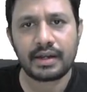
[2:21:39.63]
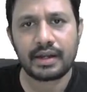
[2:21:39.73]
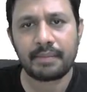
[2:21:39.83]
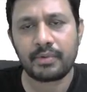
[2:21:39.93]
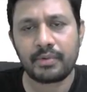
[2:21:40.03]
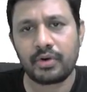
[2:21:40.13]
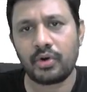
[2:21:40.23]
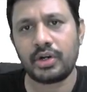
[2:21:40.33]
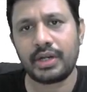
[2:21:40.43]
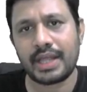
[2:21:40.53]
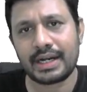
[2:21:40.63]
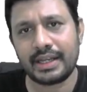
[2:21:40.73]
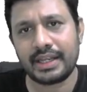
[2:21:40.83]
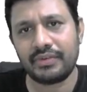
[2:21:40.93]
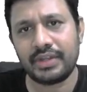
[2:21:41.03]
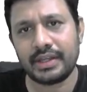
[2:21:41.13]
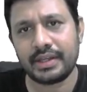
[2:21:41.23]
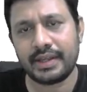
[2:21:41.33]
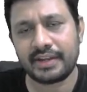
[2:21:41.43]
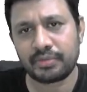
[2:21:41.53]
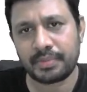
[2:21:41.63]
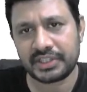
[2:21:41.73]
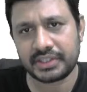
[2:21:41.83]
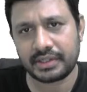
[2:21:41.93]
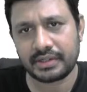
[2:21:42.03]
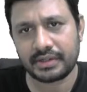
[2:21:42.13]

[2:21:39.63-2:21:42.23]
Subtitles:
I am going to directly give the expression.